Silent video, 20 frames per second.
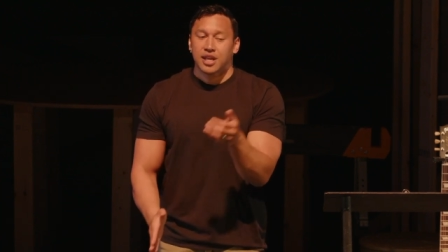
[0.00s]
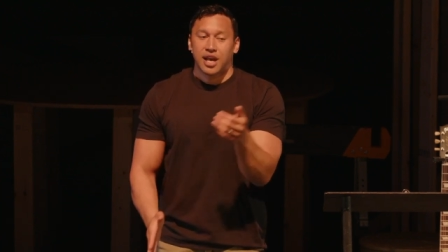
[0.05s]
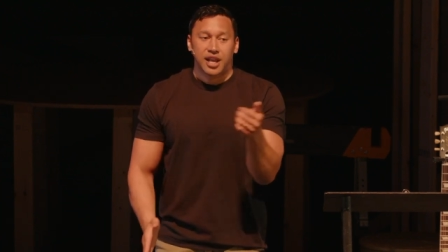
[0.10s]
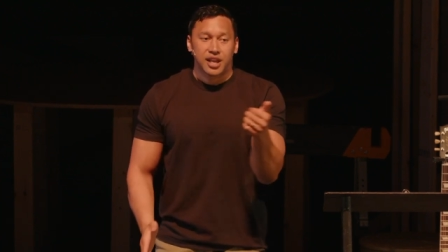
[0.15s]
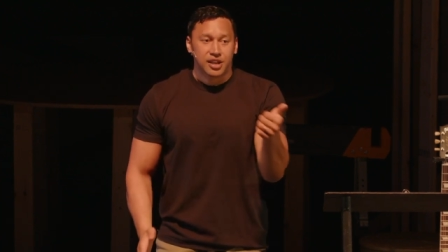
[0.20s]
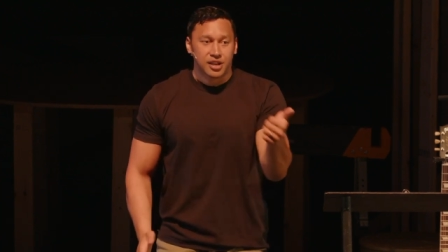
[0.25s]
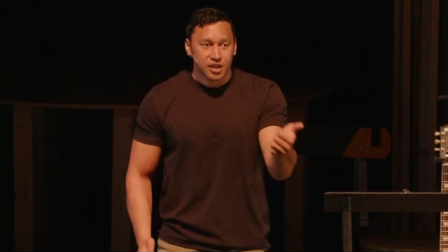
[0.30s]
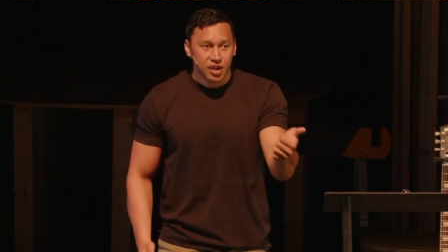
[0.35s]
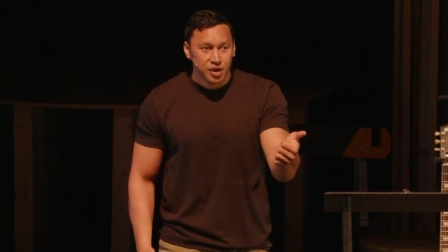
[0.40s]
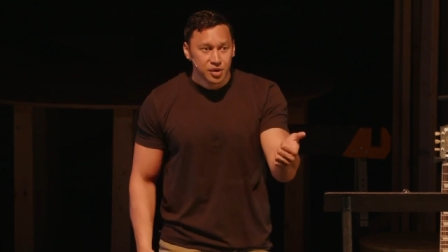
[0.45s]

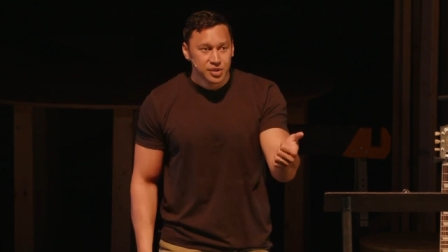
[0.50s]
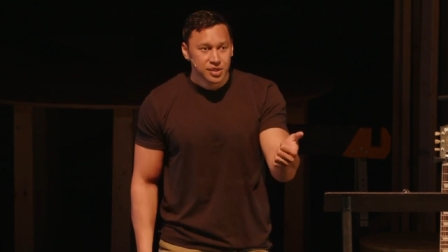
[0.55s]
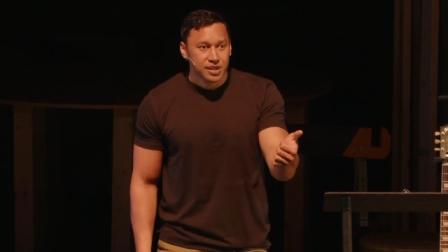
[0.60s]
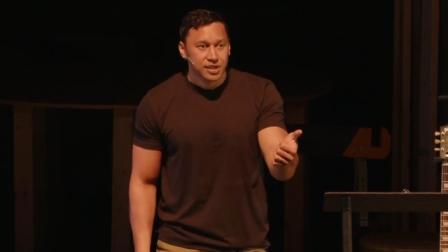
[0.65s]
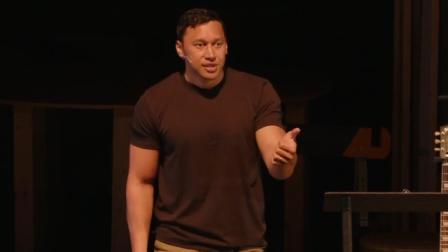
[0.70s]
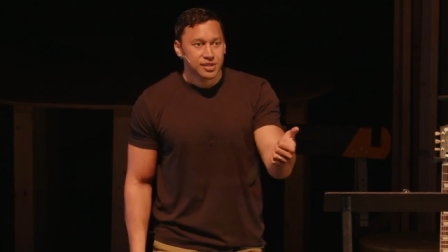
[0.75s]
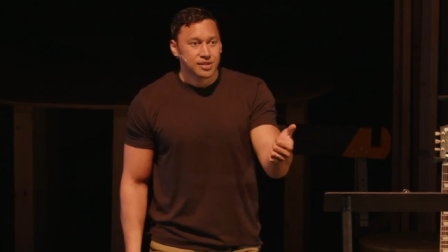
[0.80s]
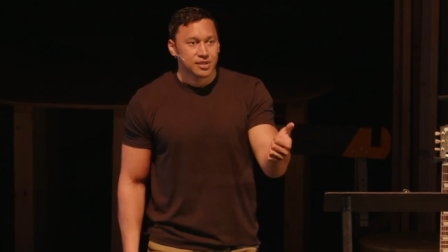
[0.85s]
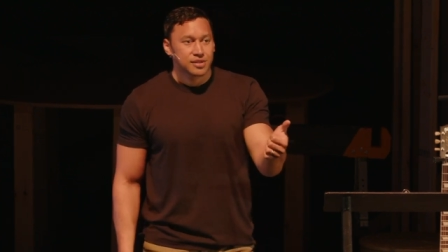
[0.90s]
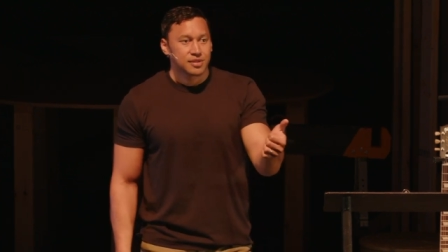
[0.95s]

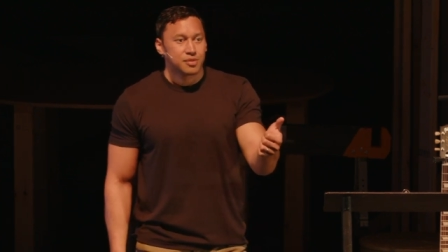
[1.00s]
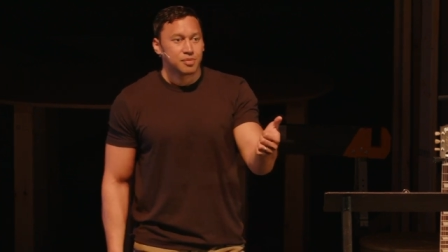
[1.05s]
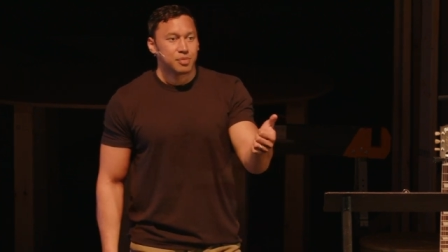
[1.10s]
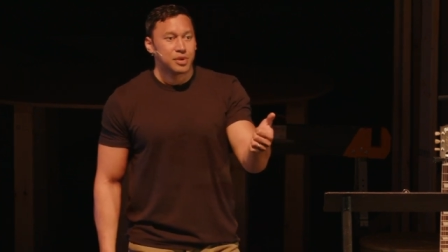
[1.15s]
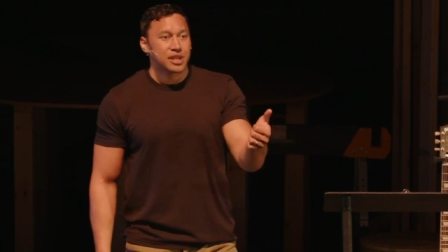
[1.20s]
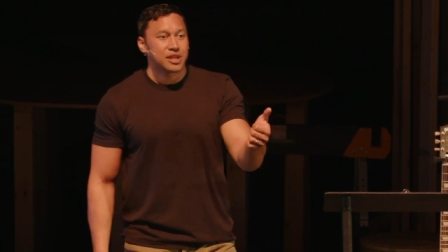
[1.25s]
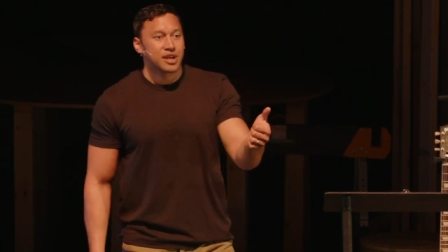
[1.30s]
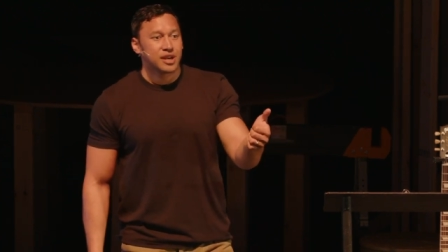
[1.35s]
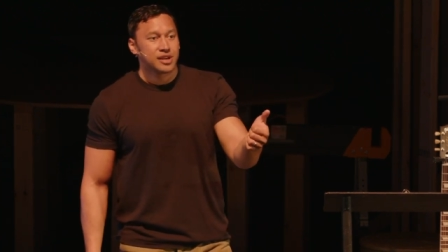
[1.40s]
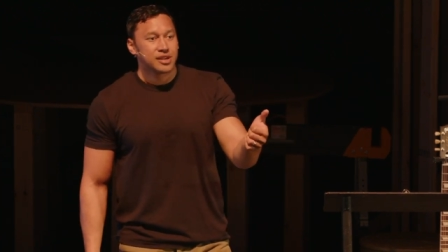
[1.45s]
diagnosis,
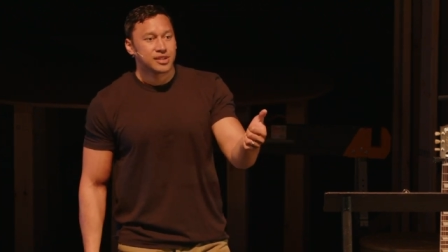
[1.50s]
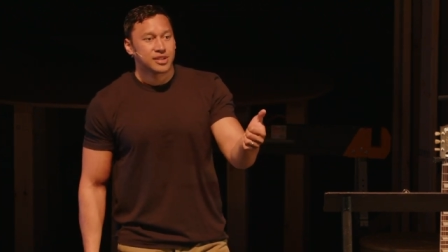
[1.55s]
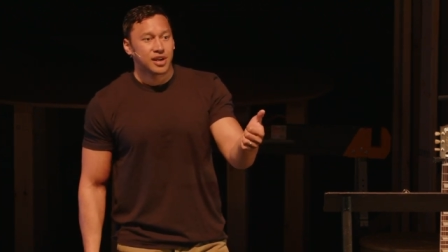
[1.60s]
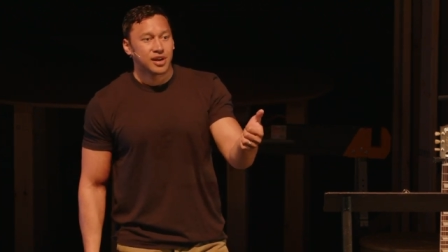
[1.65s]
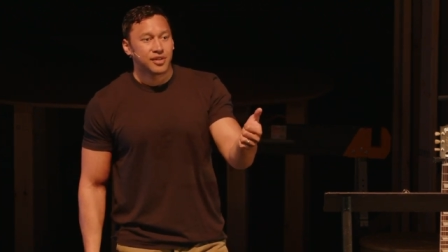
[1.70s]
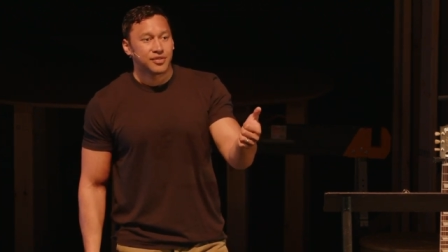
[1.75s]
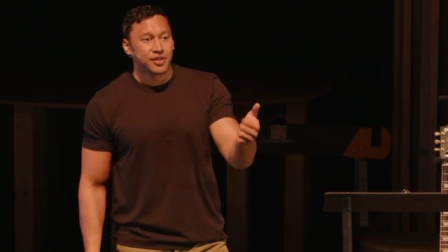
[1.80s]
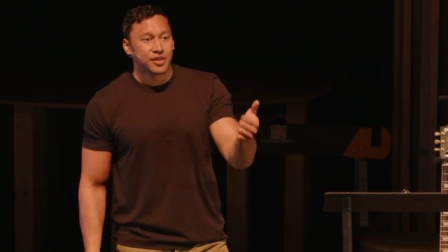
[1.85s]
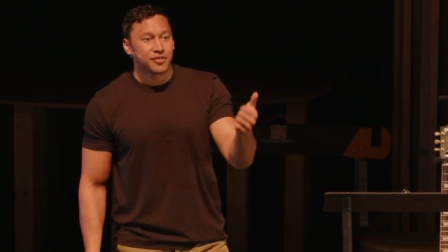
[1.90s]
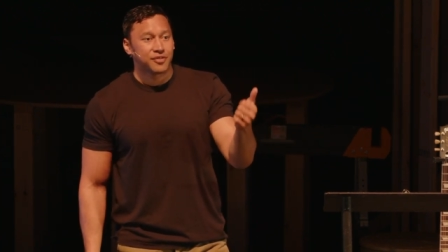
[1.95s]

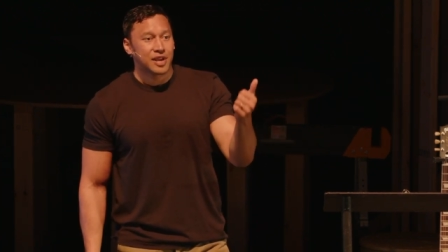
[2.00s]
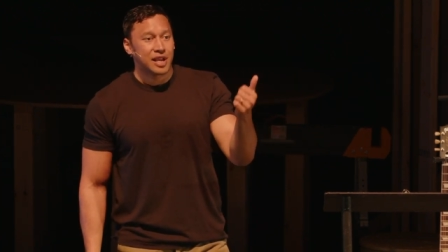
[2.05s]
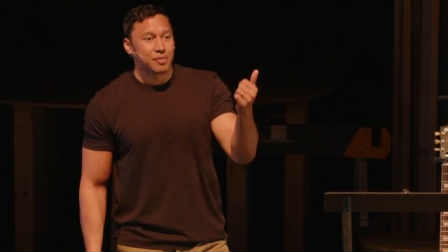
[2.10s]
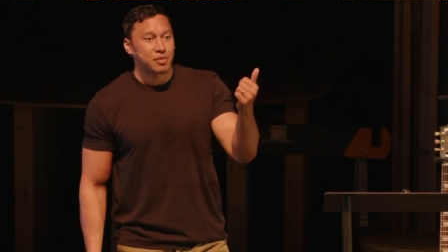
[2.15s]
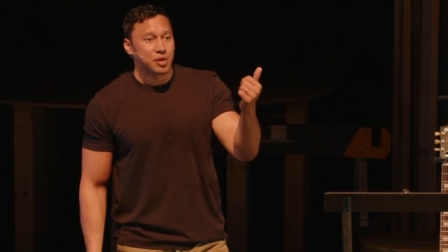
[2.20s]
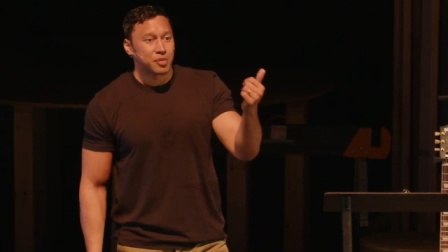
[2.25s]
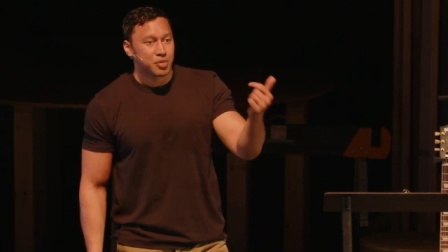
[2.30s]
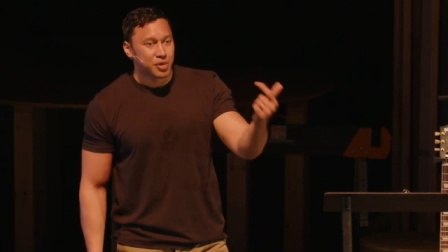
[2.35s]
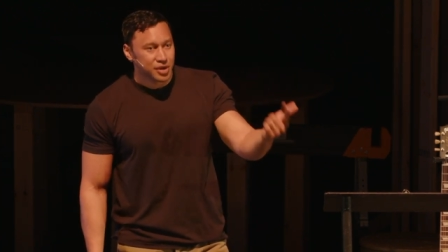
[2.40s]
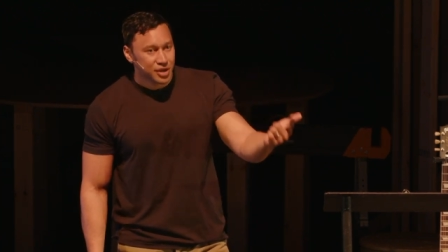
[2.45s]
because of a
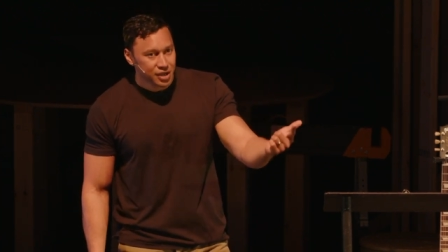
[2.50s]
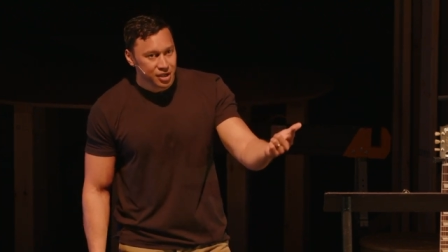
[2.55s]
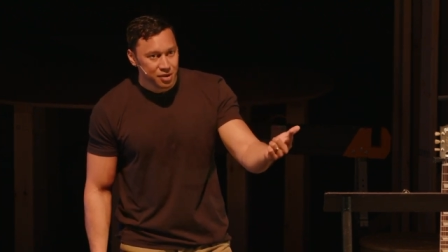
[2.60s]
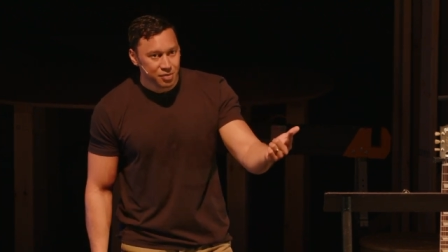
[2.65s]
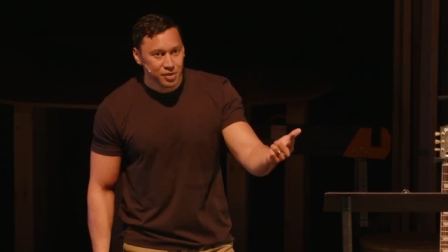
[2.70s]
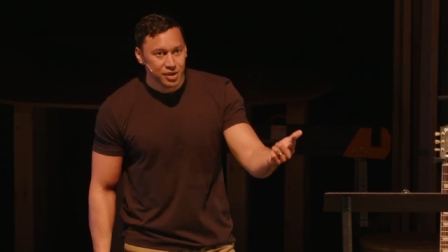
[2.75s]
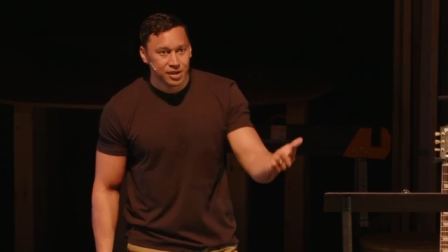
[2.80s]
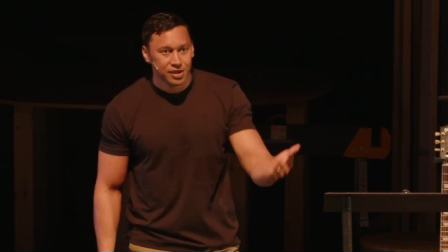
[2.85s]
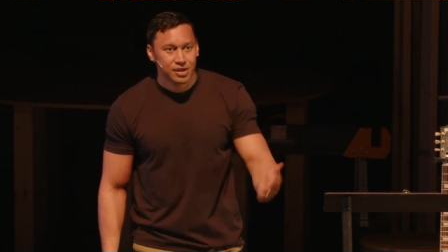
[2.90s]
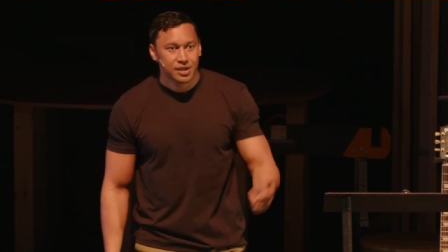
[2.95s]
family
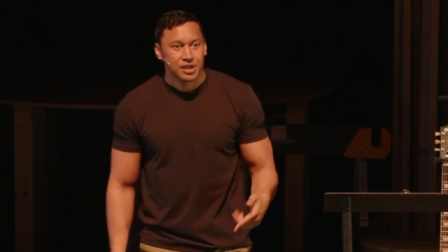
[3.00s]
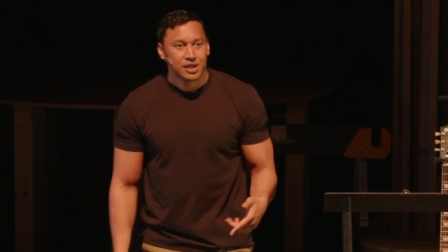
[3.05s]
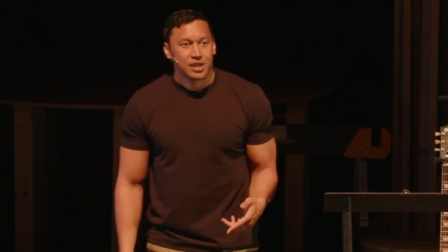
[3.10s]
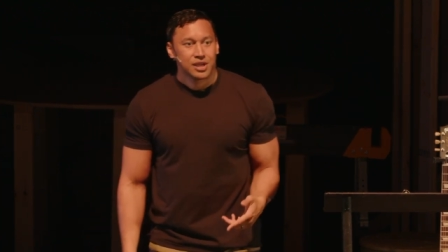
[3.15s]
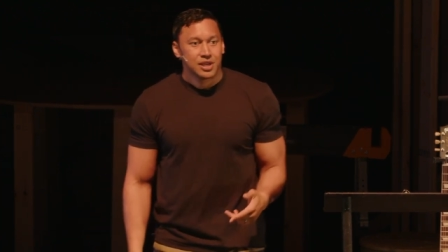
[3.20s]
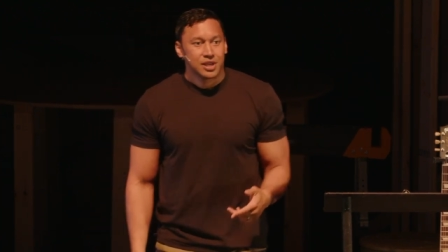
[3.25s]
predicament,